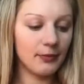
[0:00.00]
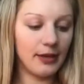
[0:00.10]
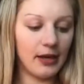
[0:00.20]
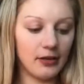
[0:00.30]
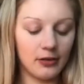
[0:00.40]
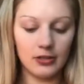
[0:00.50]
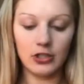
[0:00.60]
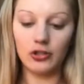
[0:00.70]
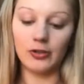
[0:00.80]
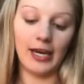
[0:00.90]
making it look
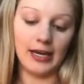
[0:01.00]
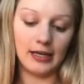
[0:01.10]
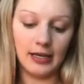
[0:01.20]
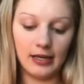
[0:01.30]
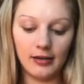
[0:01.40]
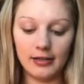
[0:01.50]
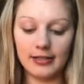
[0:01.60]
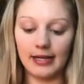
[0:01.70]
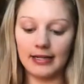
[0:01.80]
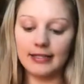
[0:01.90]
too cakey,
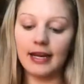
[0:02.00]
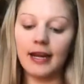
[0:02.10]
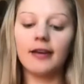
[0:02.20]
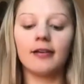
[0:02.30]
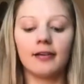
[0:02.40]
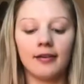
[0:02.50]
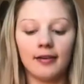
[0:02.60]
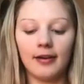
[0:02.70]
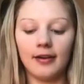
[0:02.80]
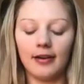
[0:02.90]
because like I said,
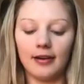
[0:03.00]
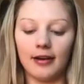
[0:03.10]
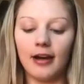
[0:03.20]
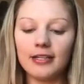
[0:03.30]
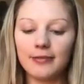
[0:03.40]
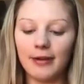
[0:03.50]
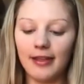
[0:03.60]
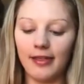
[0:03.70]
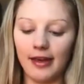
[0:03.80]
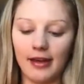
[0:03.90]
not
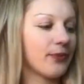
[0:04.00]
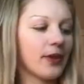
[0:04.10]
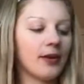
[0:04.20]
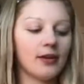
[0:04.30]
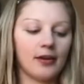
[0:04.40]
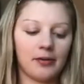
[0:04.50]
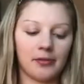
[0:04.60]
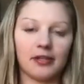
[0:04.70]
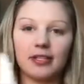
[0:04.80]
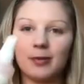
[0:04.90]
my thing.
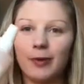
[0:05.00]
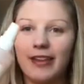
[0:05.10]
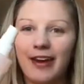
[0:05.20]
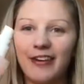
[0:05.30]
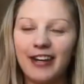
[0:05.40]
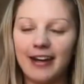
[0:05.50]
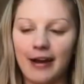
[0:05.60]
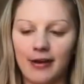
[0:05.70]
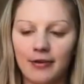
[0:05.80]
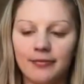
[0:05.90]
I'm gonna spray that right
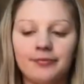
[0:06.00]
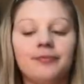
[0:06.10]
now.